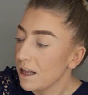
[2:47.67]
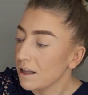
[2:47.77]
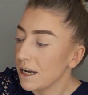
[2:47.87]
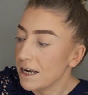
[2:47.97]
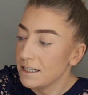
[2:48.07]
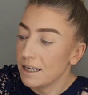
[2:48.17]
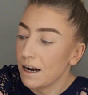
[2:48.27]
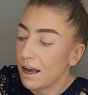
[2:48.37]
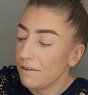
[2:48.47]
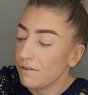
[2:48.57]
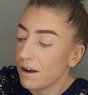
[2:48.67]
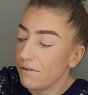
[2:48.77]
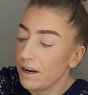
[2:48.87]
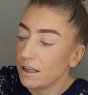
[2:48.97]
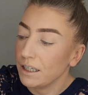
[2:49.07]
Like I said, I've
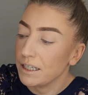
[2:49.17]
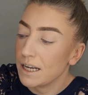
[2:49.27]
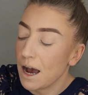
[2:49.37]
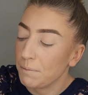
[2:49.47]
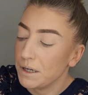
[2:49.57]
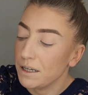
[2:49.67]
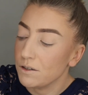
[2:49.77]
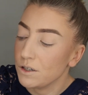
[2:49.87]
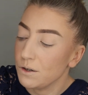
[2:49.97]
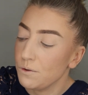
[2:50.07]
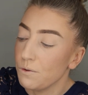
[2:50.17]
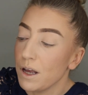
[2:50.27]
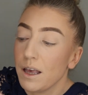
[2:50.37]
definitely tapped into